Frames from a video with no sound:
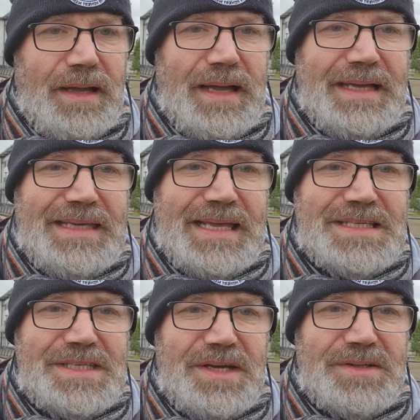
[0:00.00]

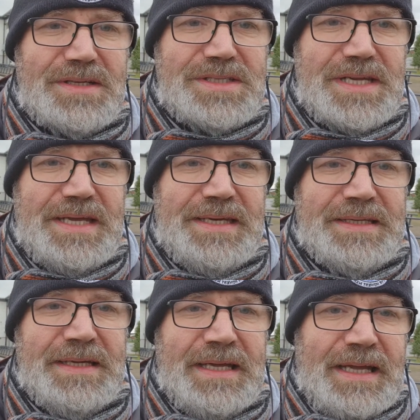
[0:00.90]
against the other side,
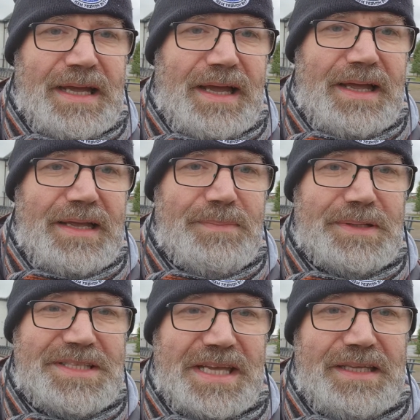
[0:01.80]

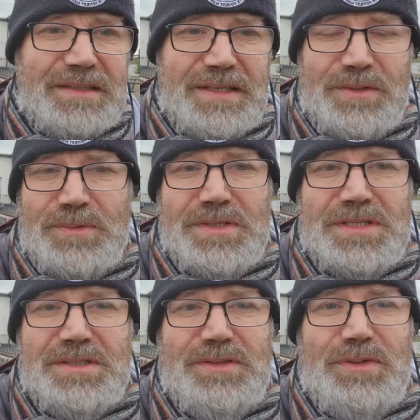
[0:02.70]
particularly
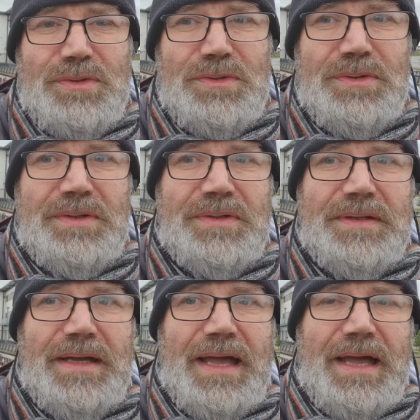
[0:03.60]
those who
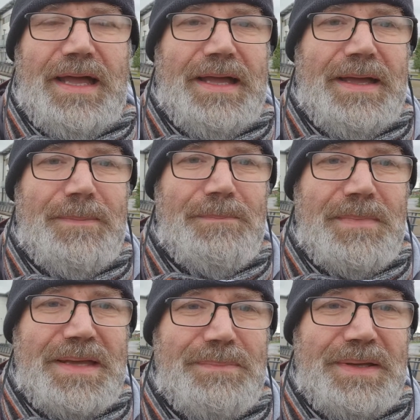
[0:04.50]

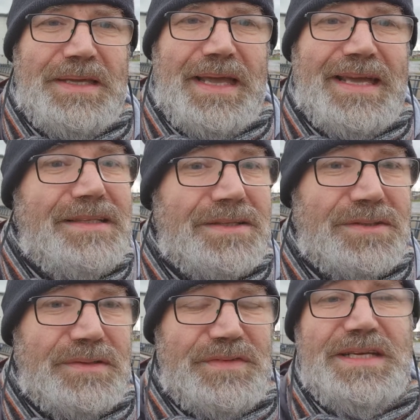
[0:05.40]
might be
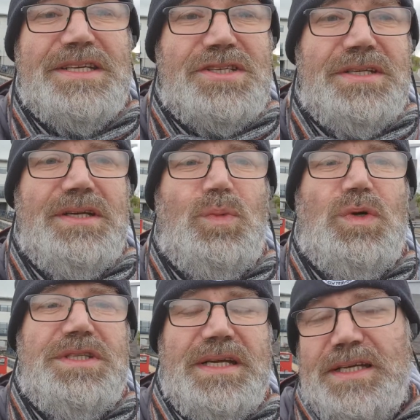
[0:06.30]
ignorant of the history and
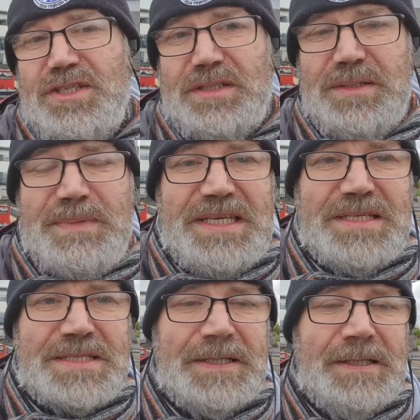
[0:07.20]
what it actually
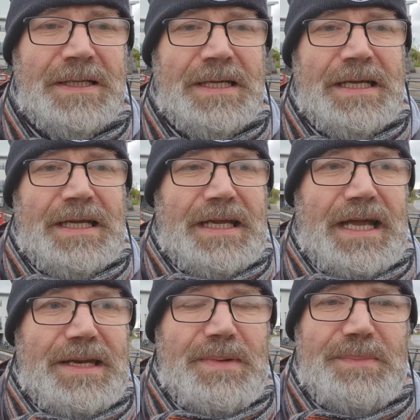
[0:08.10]
means.
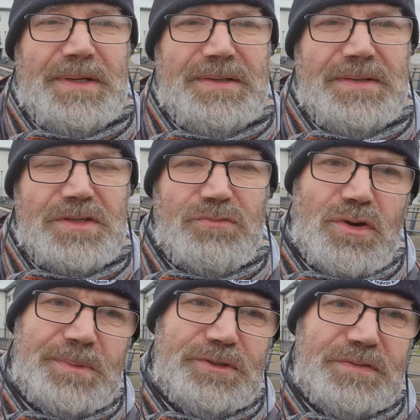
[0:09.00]
I remember
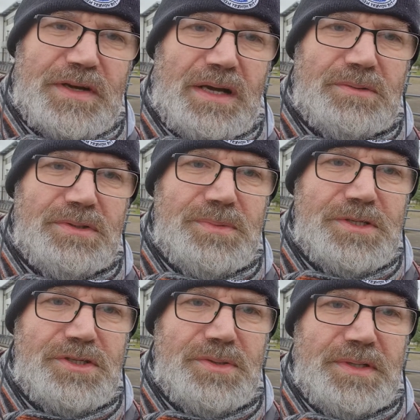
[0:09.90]
Robert Duvall, who
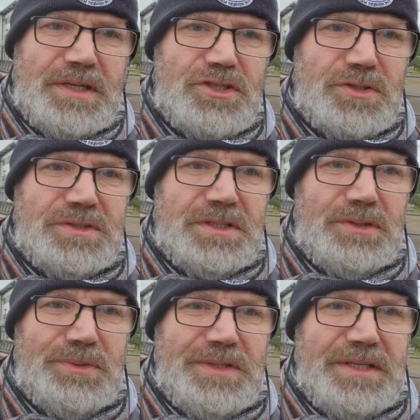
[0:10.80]
was doing a shot at
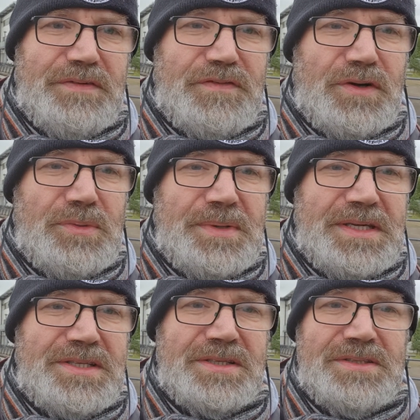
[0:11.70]
Glory, the film, and
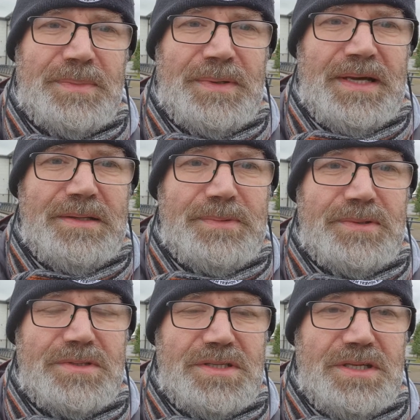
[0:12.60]
he turned up at
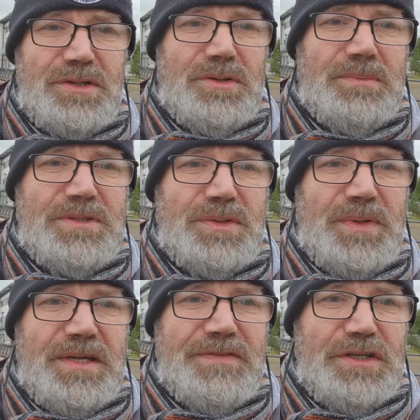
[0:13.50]
Ibrox and they got him to
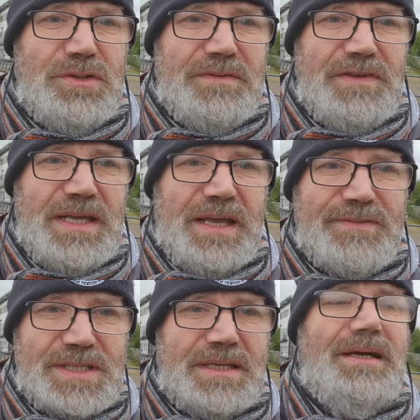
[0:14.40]
wave a UVF
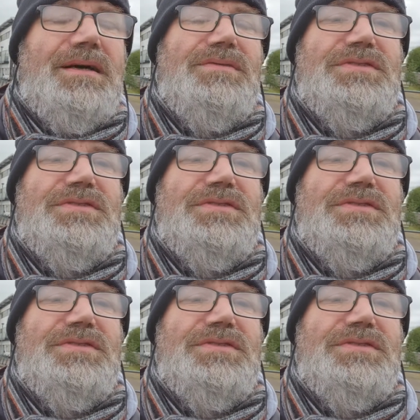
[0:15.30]
scarf